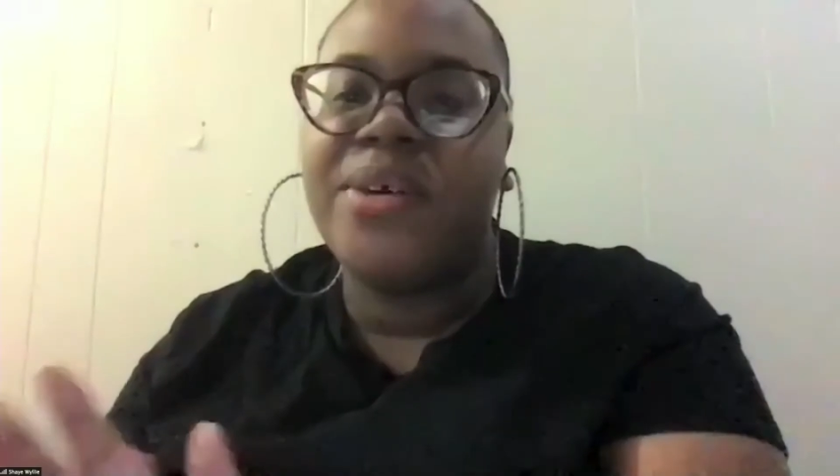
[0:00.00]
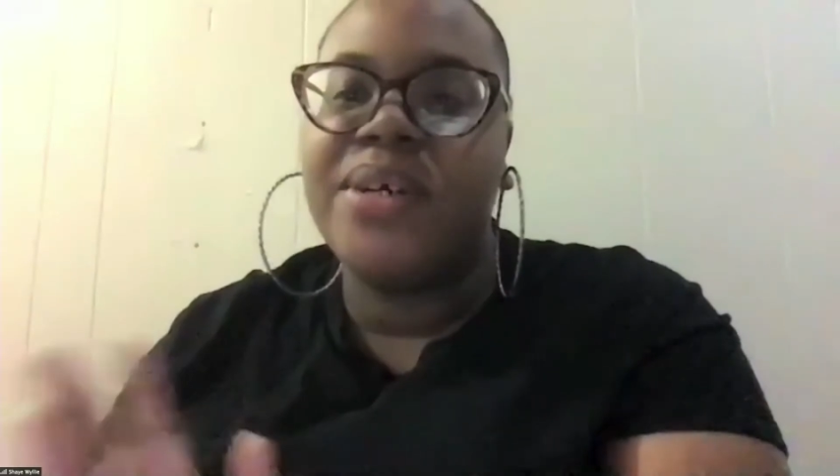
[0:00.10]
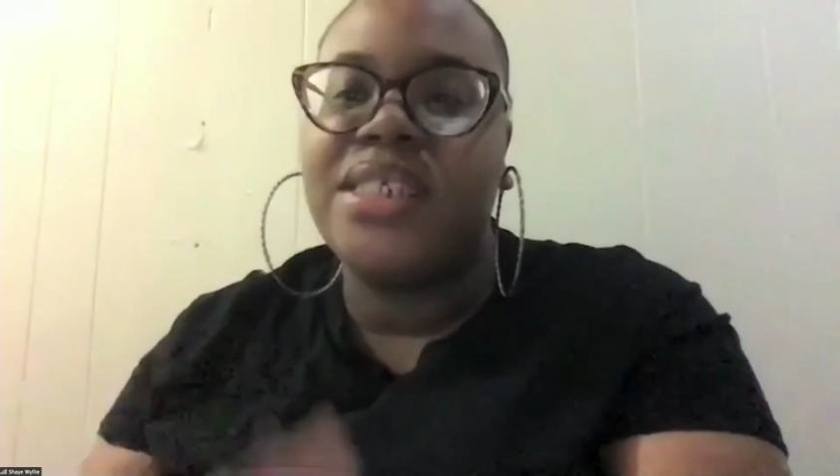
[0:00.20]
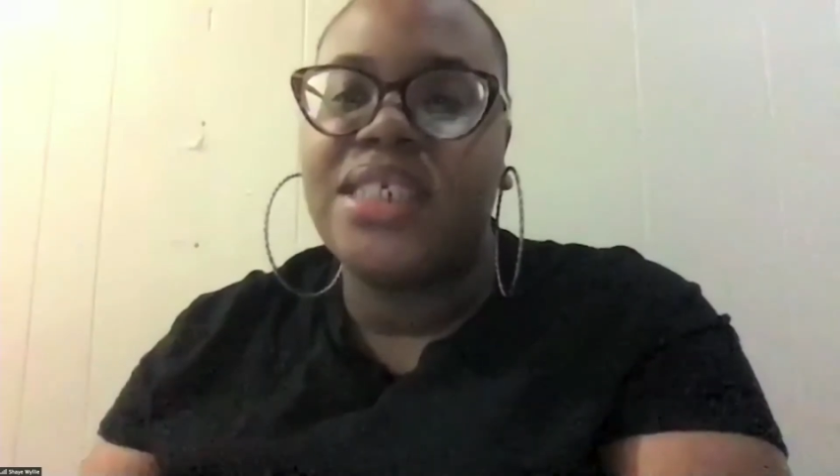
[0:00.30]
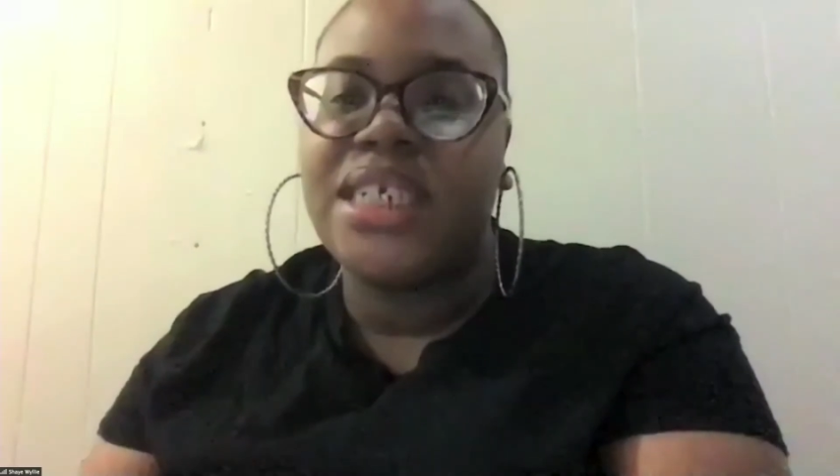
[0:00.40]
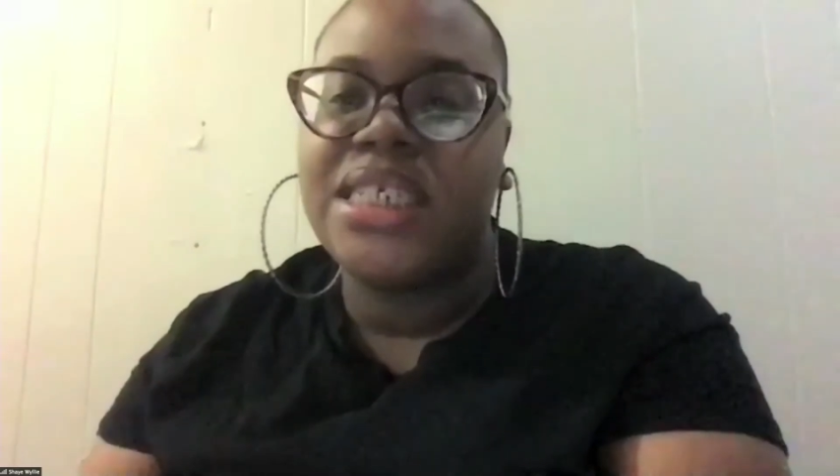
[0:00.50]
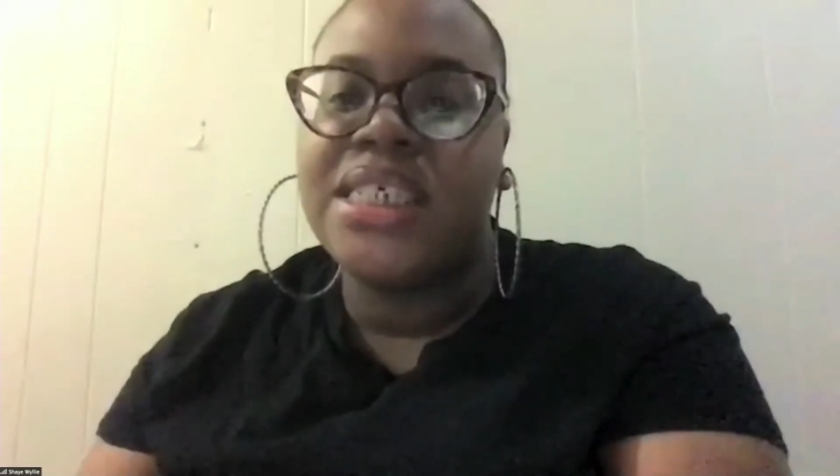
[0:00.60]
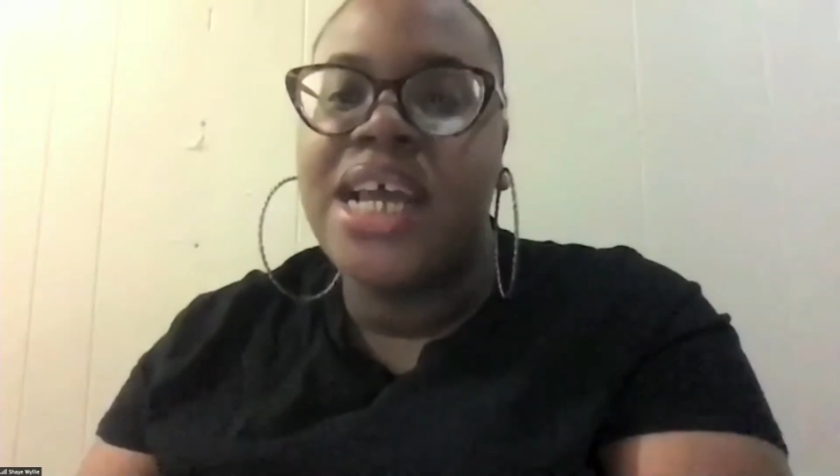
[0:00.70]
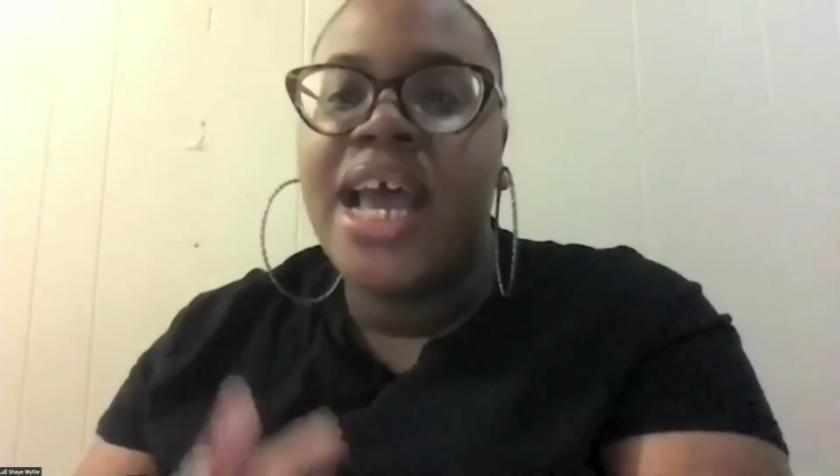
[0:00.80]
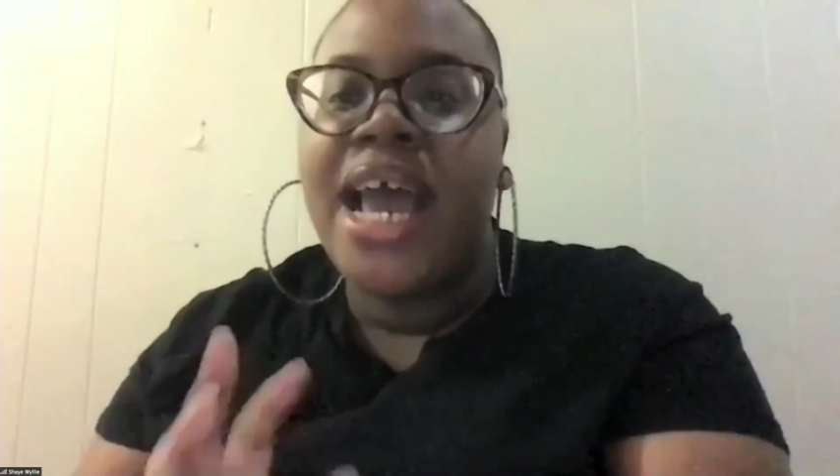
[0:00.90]
and Cheech
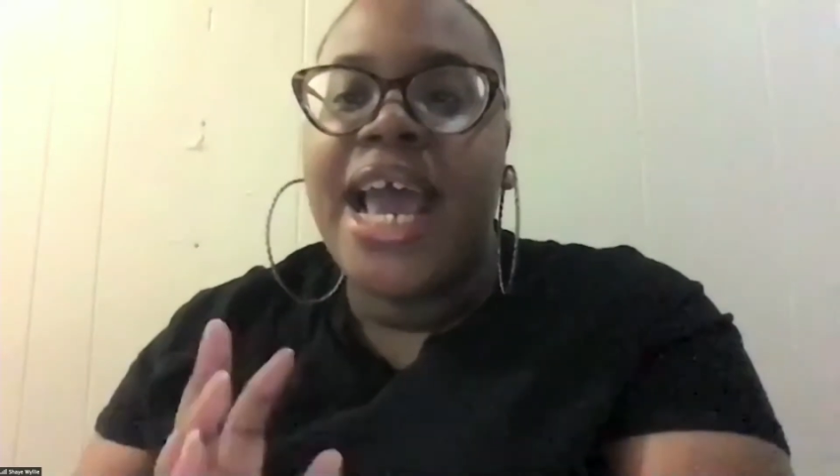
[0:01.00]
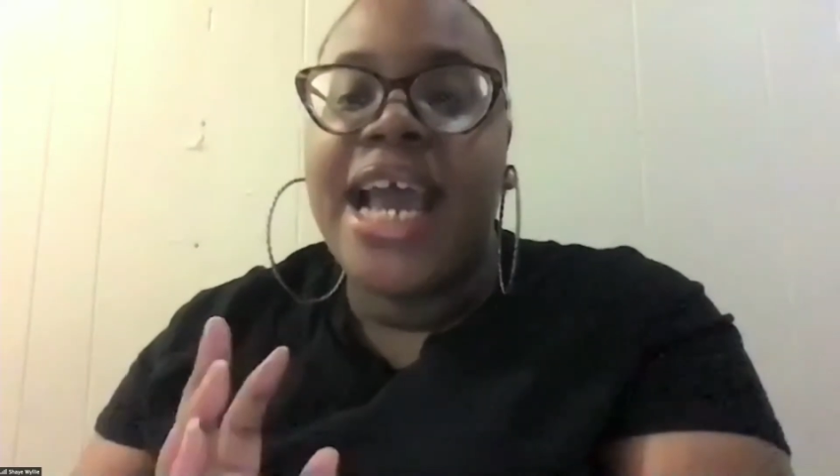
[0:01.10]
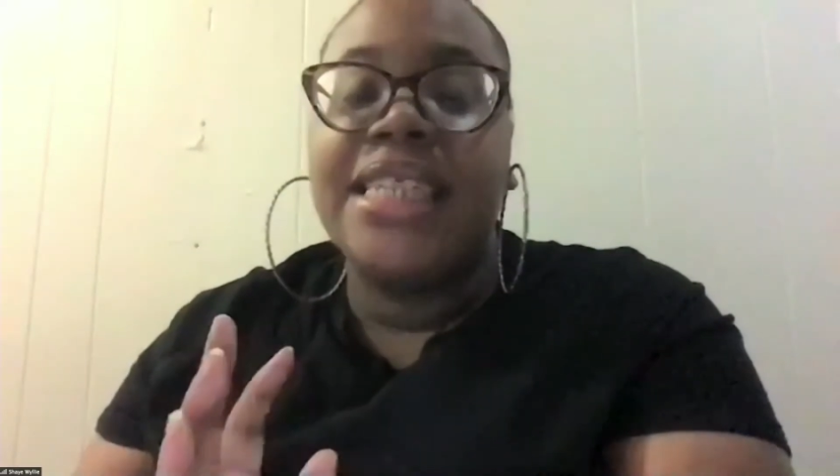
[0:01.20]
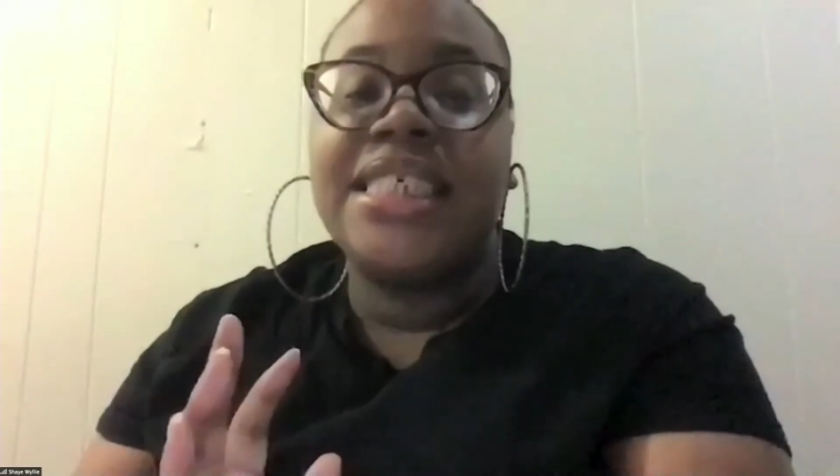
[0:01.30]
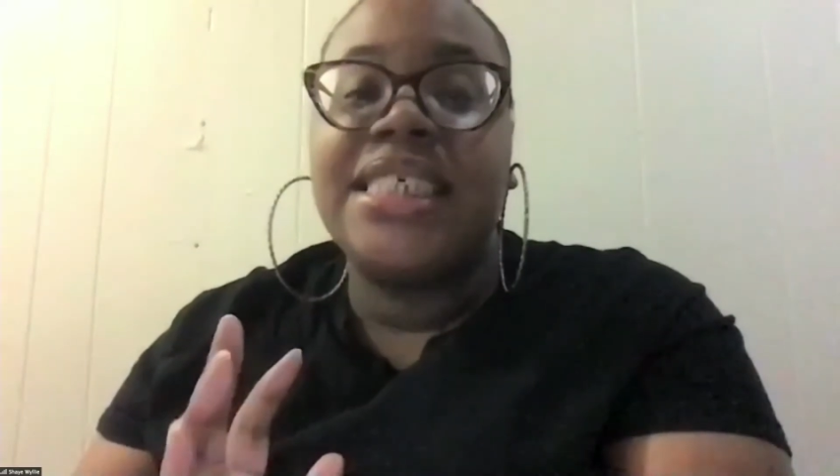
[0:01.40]
and the